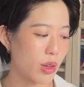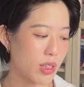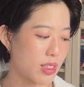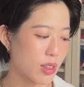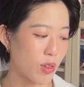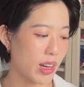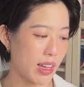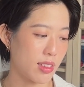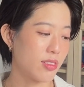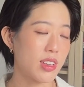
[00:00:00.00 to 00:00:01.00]
is a great
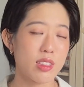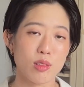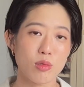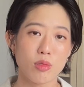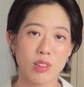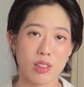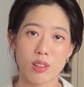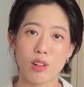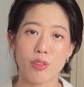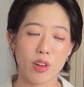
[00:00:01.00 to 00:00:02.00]
activist who does a
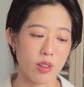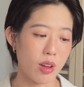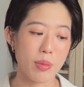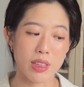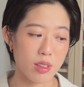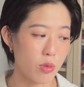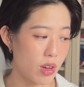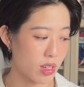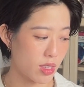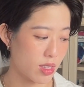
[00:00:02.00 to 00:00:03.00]
lot of amazing
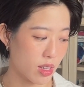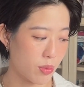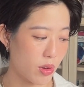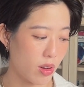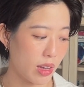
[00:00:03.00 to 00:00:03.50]
work in Singapore.